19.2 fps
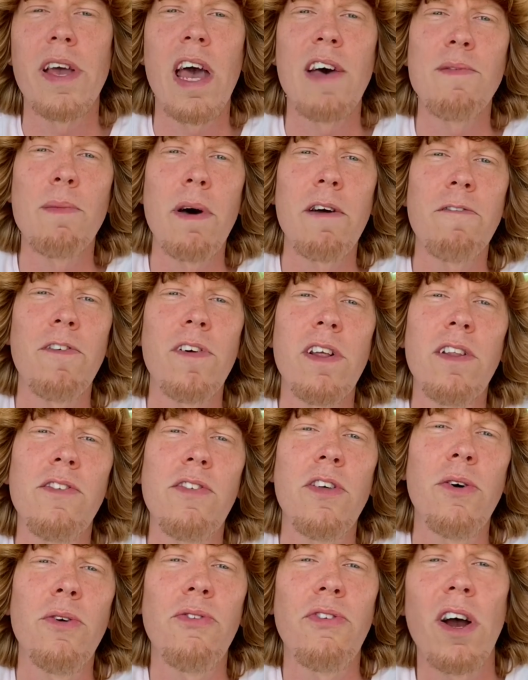you have it, my
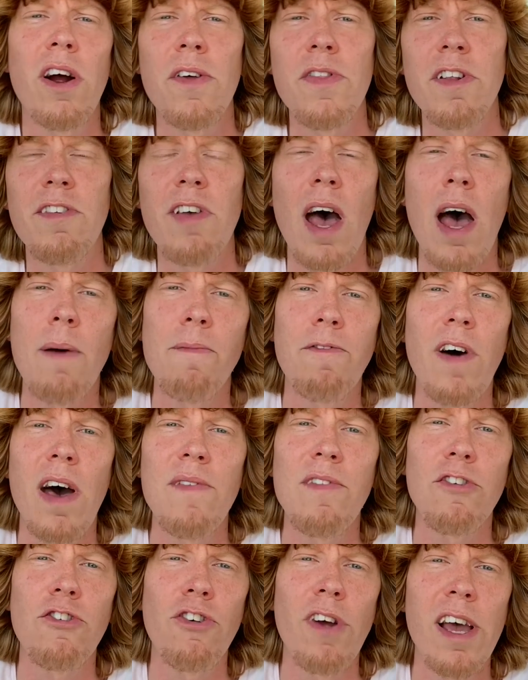friends. Those are the top
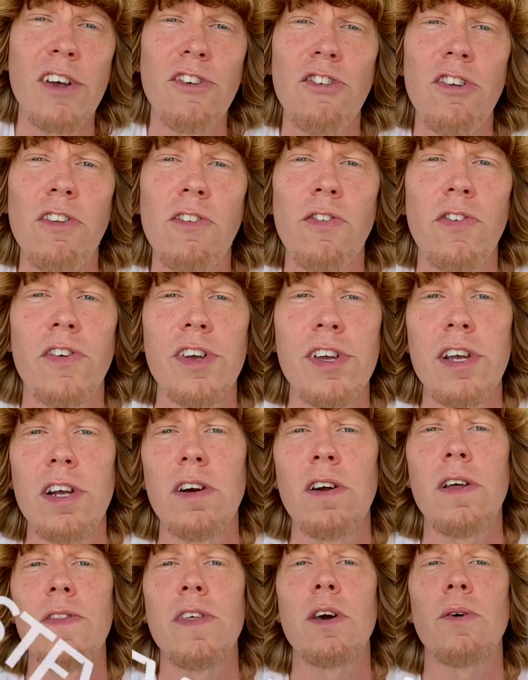five attractions for
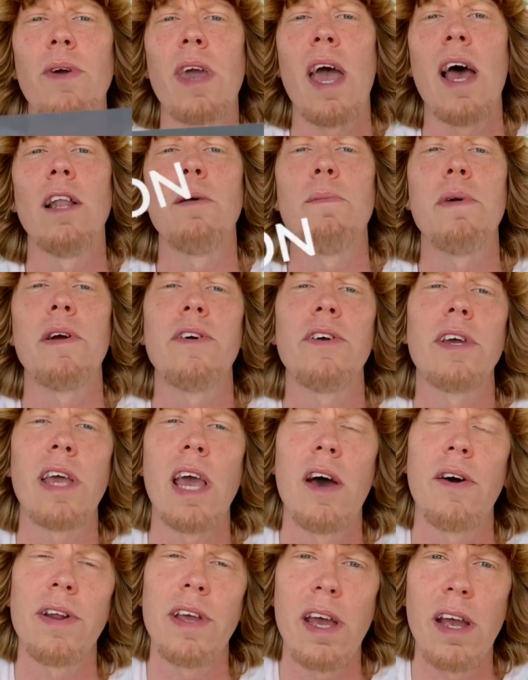here in the Ocala Marion
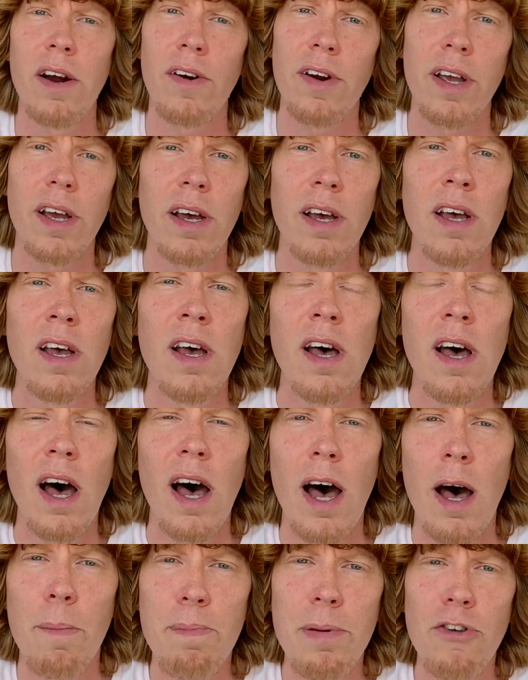County area.
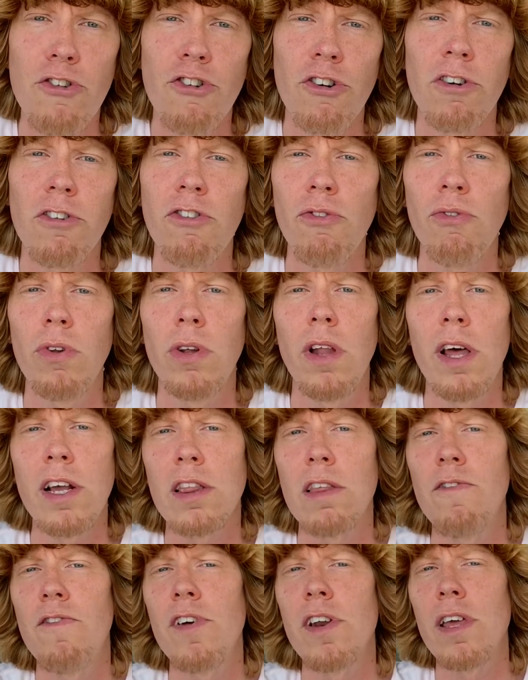Uh, be sure to
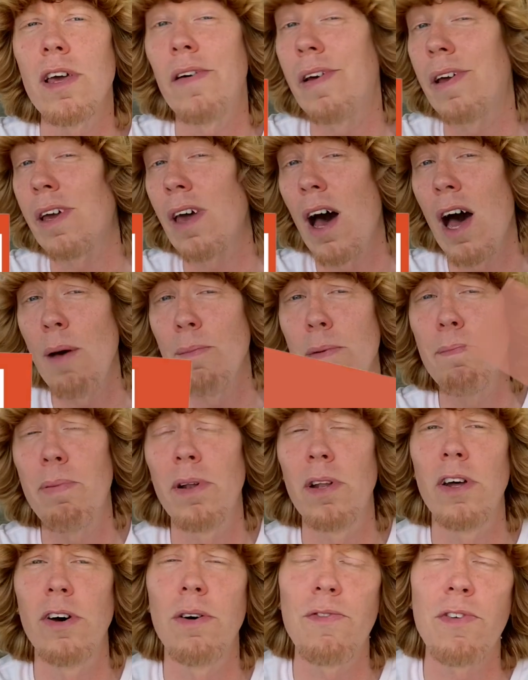like the video and comment
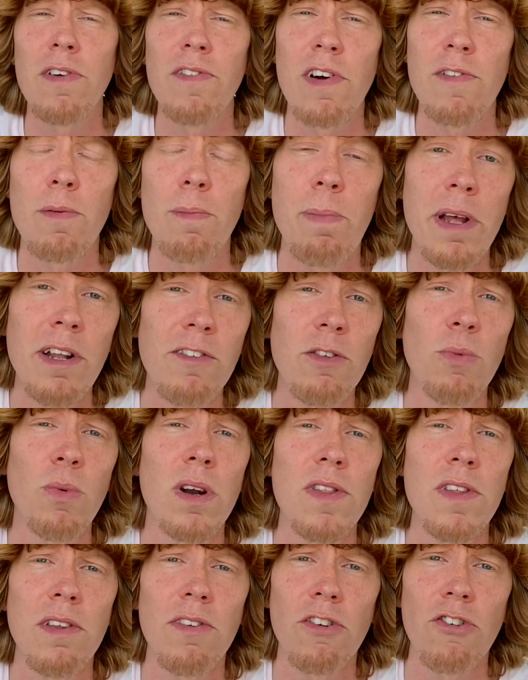below if you've ever been to
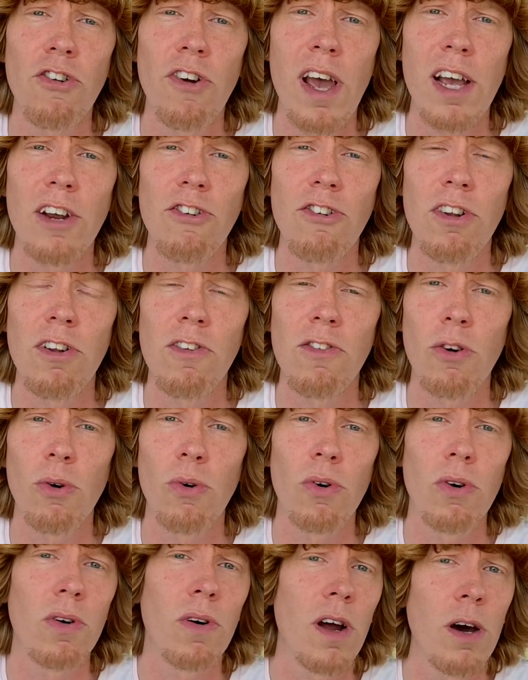one of these attractions
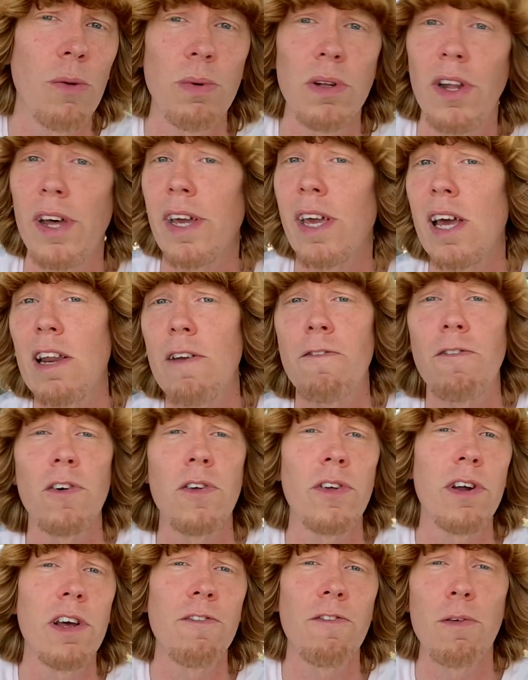or uh, would like any
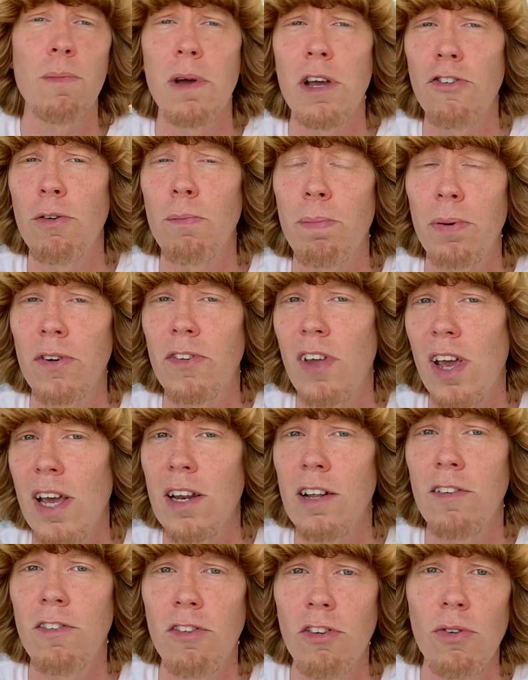further information pertaining
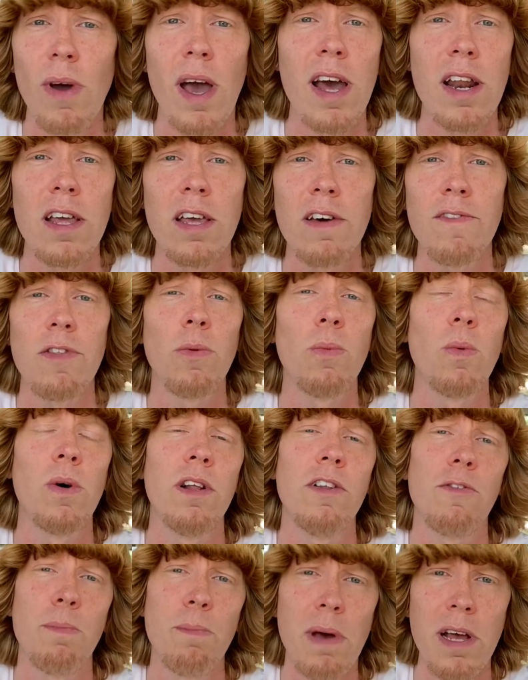pertaining to any of the
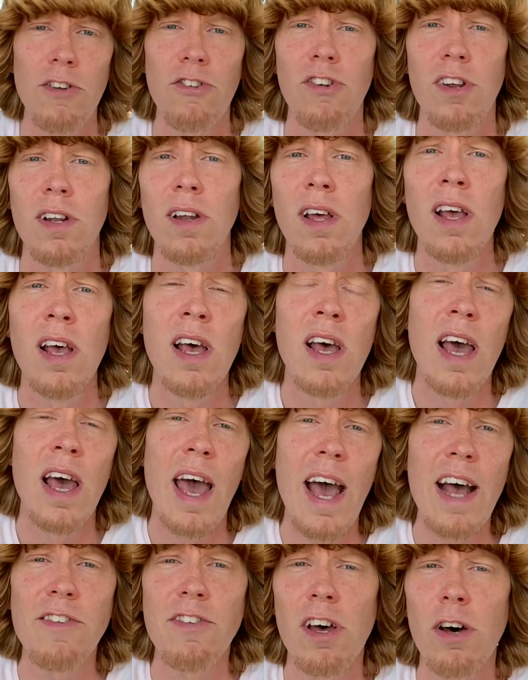ones mentioned.
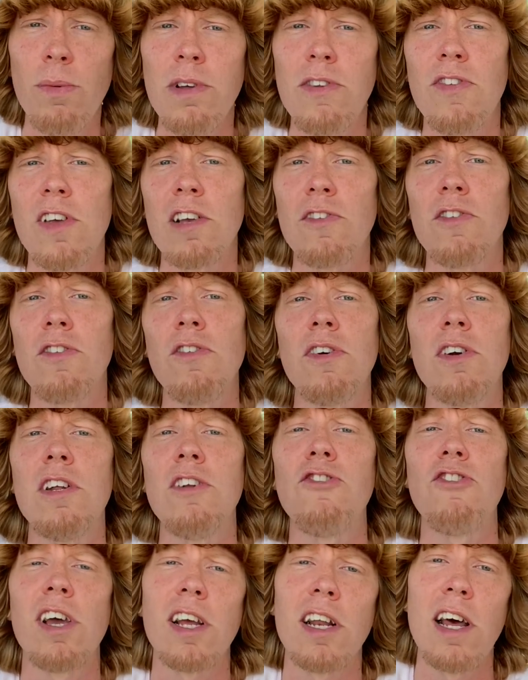As always, thanks for tuning
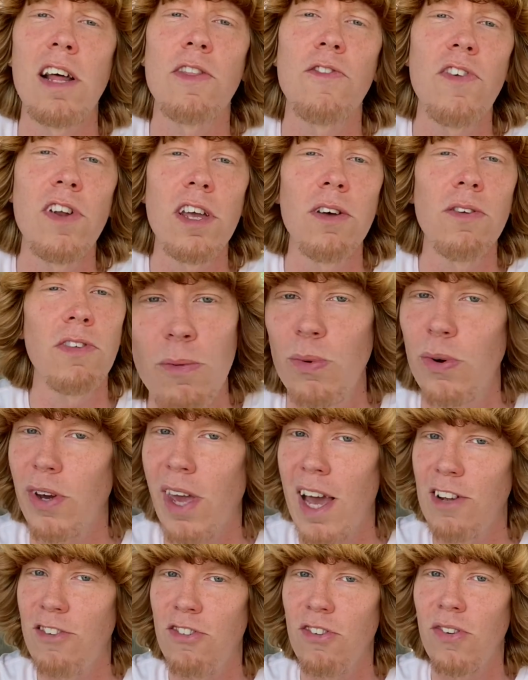in, checking out the videos. We'll
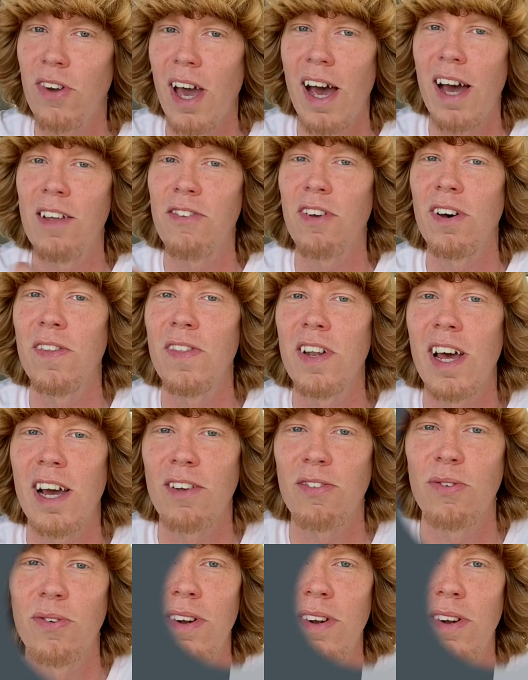catch you guys on the next